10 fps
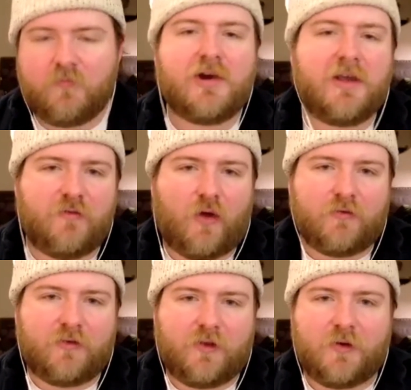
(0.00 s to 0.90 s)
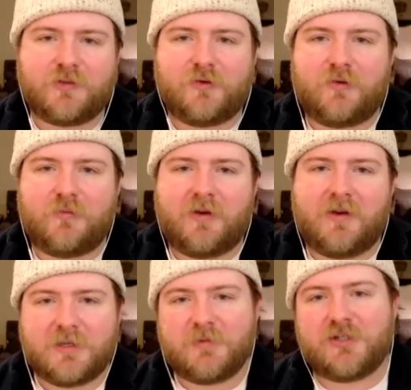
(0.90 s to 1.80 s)
pretty involved in the homeschool
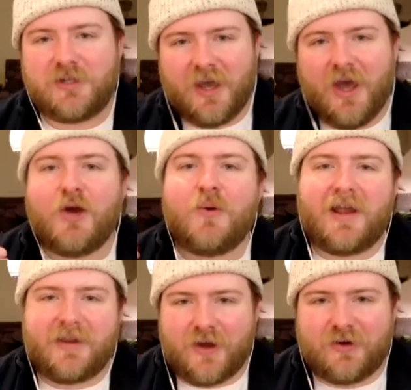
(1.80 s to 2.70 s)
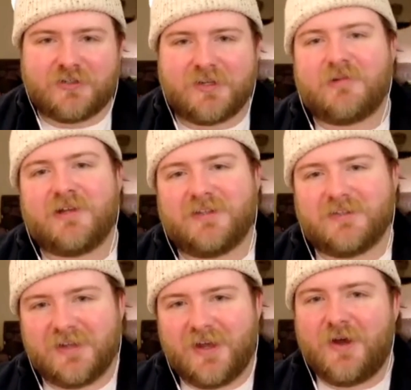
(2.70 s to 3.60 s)
community, especially who had younger
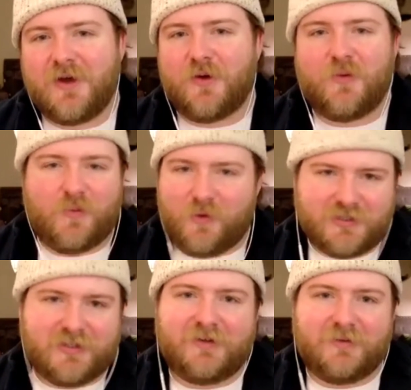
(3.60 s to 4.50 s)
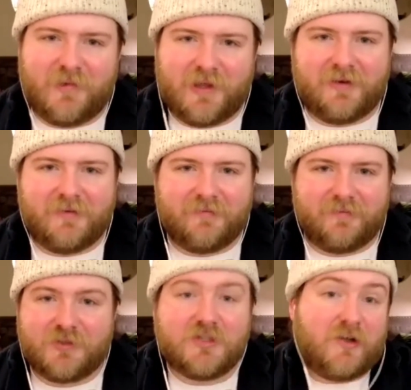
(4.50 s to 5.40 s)
siblings who were still
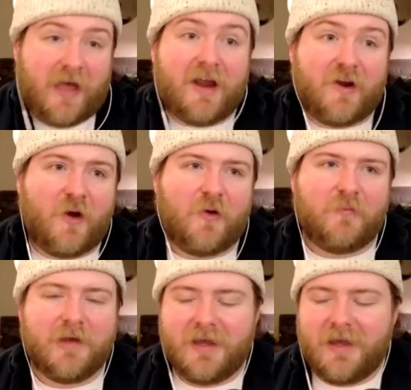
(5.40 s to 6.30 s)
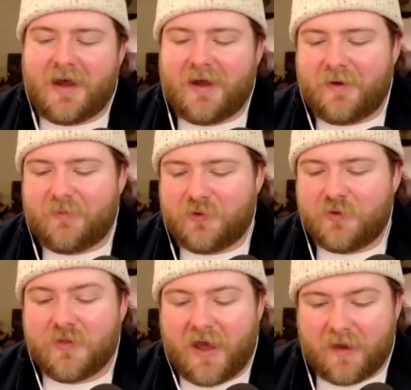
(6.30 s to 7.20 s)
at home
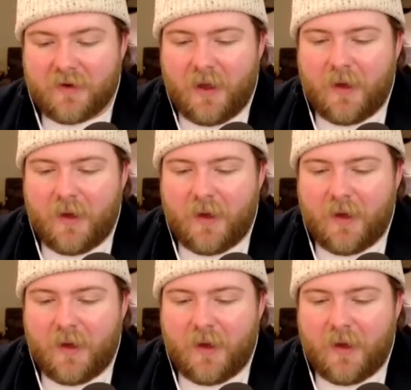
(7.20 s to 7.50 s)
through that.